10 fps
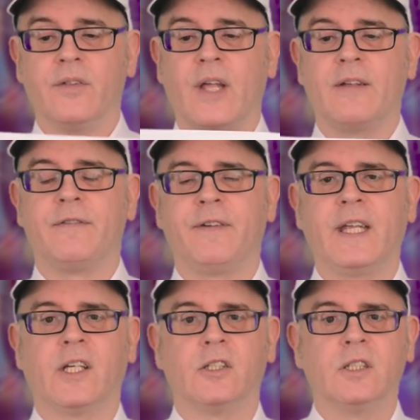They
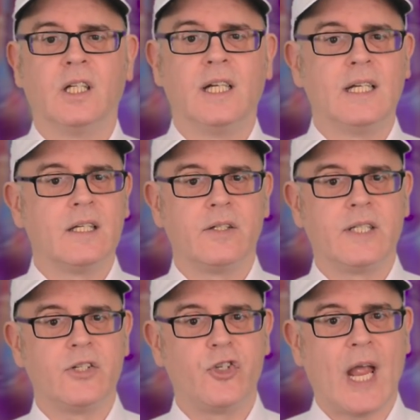feel
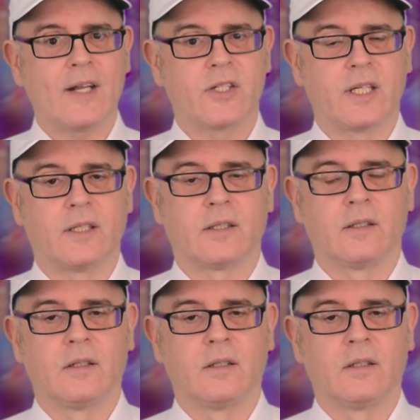dejected.